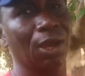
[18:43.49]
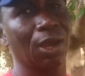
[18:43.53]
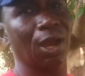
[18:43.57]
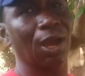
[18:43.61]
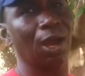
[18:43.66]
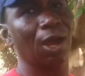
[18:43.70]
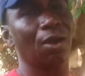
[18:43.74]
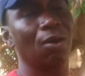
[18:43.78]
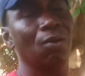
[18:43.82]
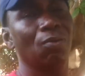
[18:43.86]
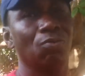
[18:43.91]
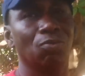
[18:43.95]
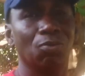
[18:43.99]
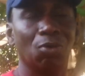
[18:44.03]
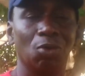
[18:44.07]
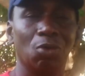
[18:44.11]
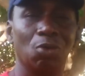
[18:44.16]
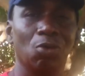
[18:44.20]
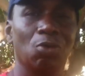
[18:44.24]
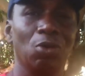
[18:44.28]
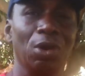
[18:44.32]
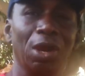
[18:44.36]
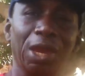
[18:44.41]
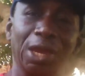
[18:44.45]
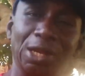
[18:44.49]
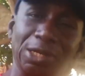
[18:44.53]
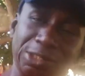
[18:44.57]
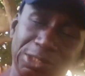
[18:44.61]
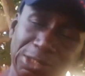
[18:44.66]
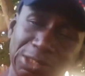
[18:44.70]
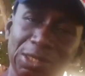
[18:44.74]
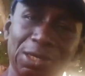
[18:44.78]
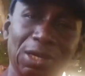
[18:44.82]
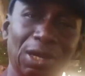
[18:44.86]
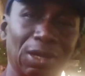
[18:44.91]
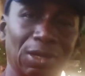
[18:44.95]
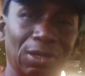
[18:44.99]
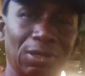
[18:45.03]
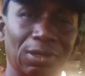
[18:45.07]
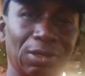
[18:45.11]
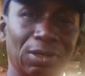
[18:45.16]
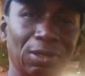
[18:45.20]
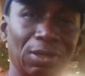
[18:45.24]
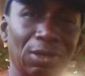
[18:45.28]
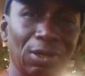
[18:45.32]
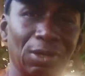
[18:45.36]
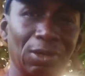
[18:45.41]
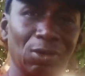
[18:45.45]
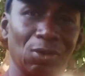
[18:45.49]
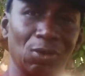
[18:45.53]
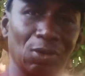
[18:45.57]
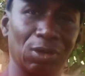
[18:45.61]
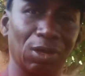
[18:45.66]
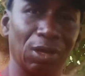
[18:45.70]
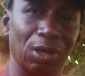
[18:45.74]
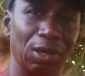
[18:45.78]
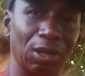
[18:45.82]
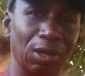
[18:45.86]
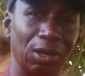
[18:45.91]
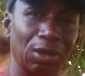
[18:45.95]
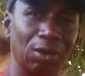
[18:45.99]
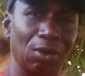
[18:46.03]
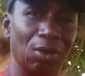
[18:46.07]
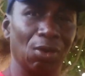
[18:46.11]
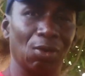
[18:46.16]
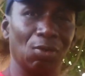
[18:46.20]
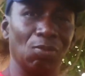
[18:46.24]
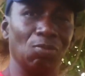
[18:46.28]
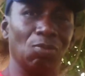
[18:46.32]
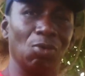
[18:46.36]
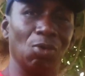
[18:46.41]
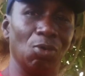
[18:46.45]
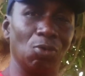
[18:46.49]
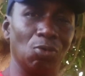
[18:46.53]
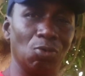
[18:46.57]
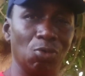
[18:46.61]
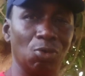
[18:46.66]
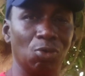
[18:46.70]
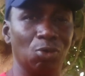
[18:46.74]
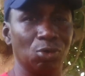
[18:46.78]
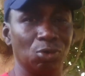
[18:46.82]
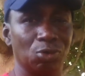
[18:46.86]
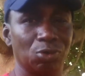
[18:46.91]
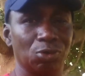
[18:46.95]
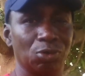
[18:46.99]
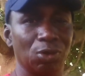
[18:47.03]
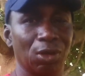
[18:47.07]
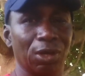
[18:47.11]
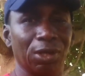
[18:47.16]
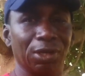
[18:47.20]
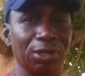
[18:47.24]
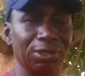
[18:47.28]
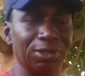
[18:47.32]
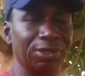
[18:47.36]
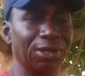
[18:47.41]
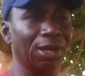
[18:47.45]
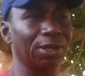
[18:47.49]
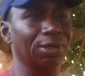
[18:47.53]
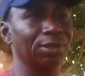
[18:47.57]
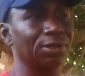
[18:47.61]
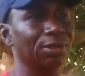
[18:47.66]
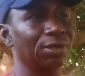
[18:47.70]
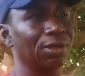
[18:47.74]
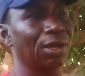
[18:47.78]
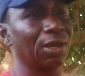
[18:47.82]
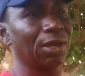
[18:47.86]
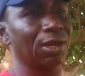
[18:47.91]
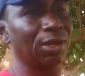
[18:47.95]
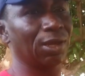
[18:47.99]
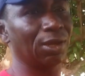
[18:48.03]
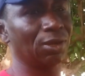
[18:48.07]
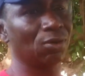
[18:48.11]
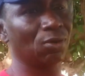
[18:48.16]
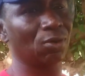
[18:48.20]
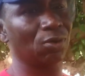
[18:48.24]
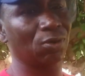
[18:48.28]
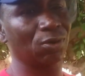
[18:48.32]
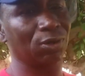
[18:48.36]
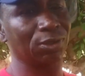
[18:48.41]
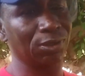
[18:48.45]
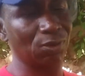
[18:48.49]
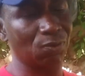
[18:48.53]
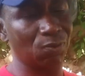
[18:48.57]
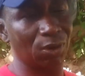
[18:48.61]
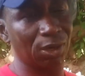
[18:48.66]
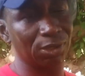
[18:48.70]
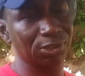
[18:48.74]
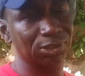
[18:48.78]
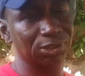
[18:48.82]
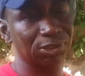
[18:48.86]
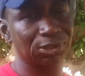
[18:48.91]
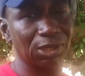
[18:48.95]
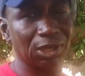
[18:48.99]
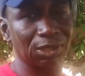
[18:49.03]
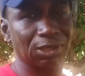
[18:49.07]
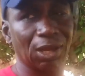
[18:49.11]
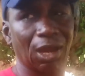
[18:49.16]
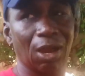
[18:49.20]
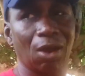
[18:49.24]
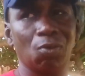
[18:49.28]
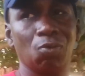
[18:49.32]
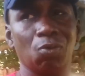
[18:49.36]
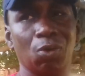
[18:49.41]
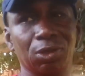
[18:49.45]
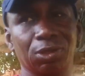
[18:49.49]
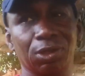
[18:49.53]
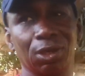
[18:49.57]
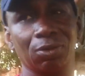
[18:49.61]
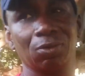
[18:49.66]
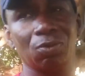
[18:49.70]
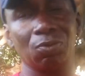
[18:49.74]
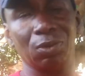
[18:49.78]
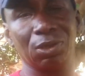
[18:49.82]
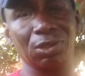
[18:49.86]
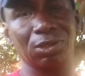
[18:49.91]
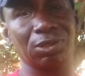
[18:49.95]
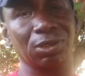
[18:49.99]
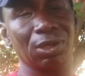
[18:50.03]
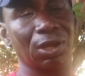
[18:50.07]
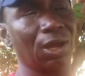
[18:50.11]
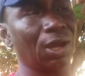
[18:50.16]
are more healthier, okay, more good than, you know, the ones that are watered with